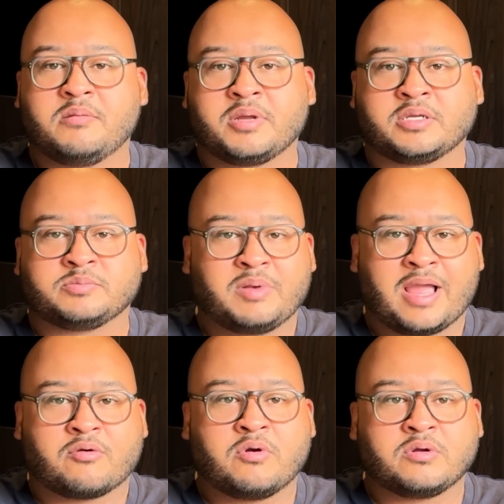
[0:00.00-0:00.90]
because
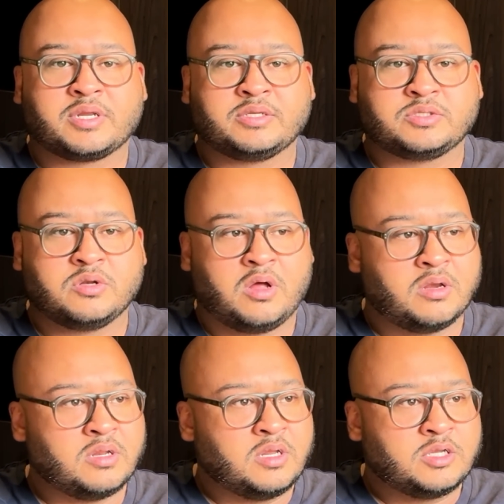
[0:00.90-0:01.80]
BlackRock is
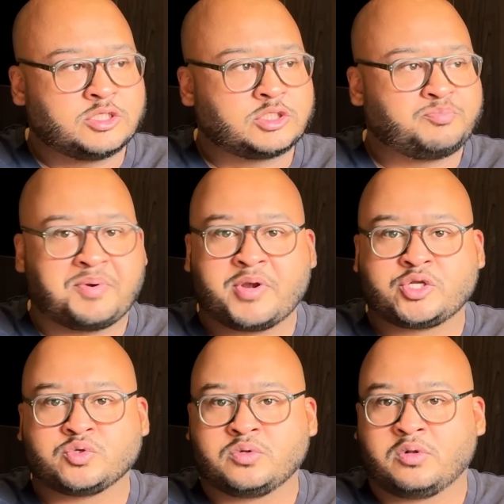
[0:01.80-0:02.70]
not
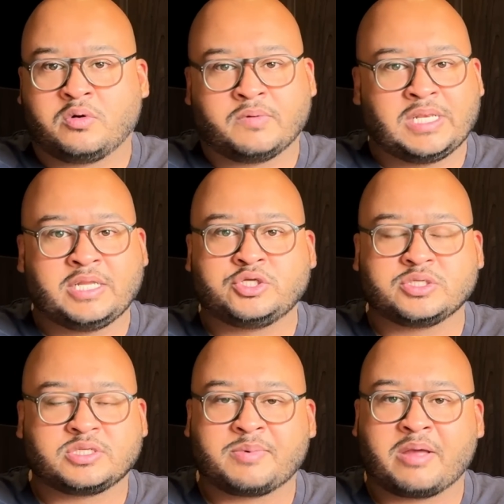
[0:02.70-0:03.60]
spiritual or
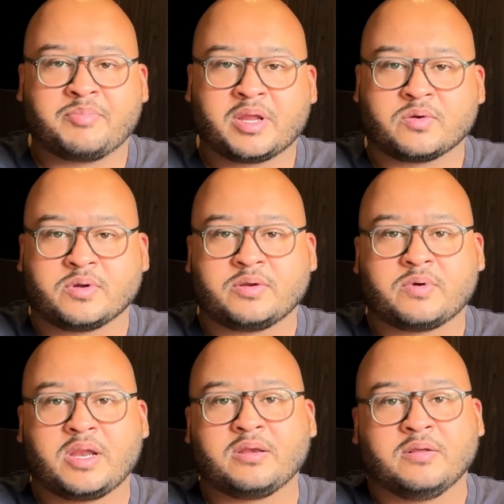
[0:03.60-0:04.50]
religious about Bitcoin,
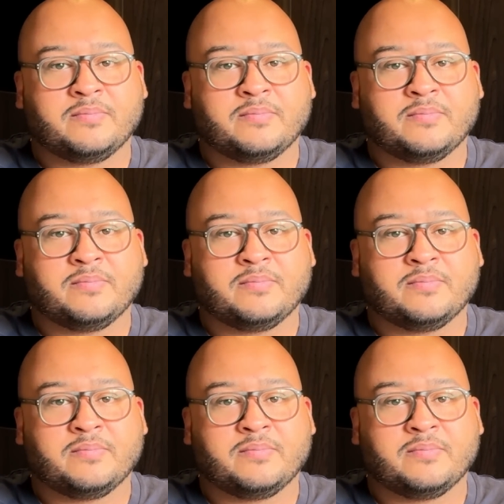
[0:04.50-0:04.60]
right?